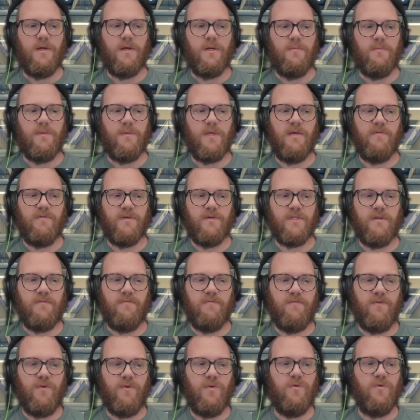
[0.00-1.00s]
give us a
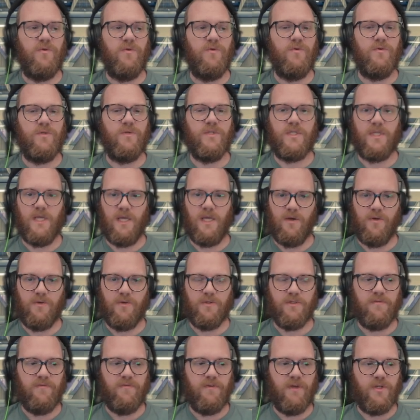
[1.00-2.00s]
few
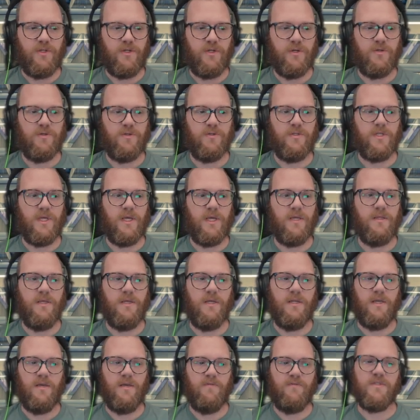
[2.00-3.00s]
sales features, and then
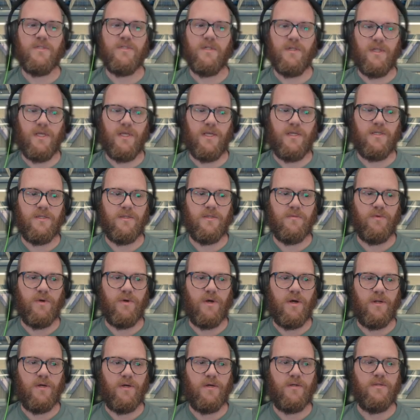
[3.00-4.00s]
give us a link to the
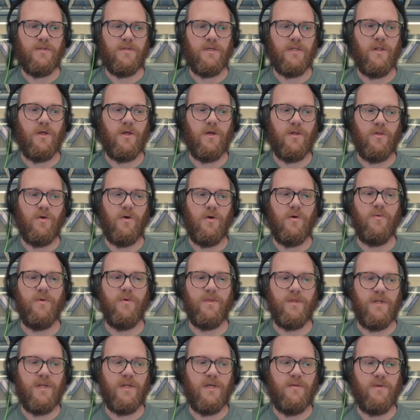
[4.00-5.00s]
product along with
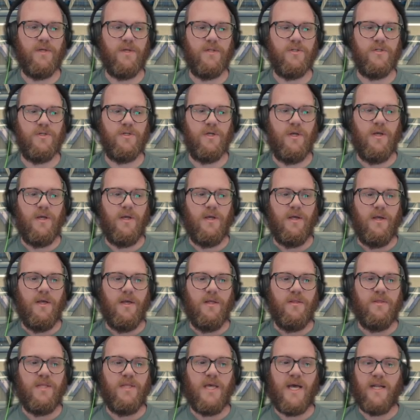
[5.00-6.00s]
an image.
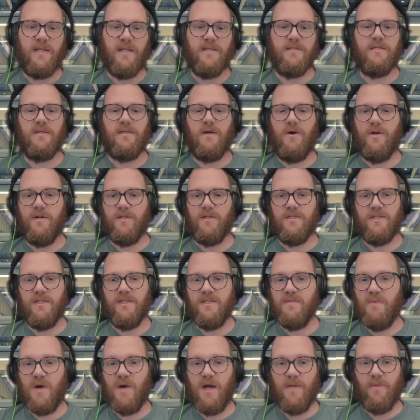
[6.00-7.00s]
That is, honestly, it's
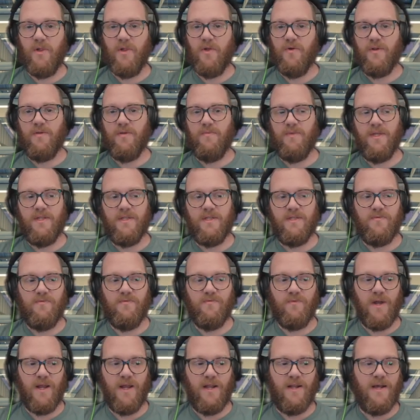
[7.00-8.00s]
mind-blowing to me
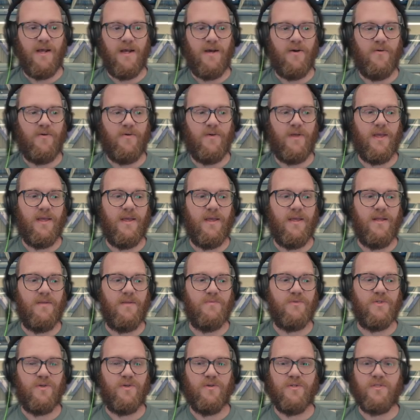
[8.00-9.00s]
right now, and I'm
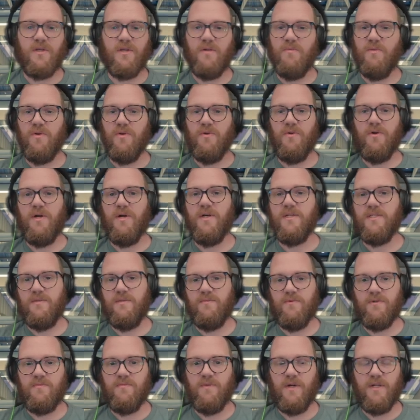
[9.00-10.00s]
sure it's going to blow your
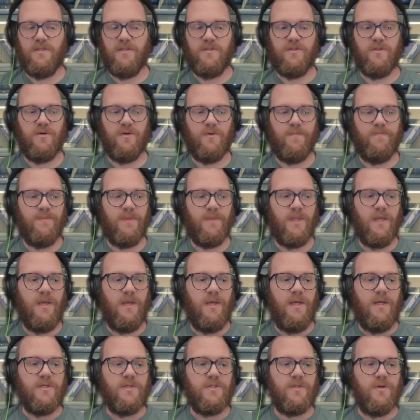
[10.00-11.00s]
customers' minds too.
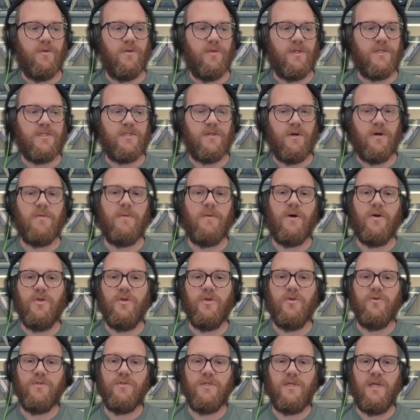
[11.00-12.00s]
So let's talk about
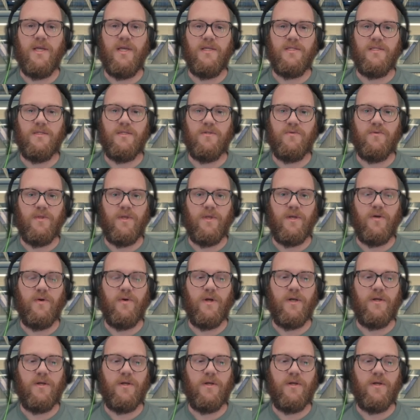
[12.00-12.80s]
use cases really quick.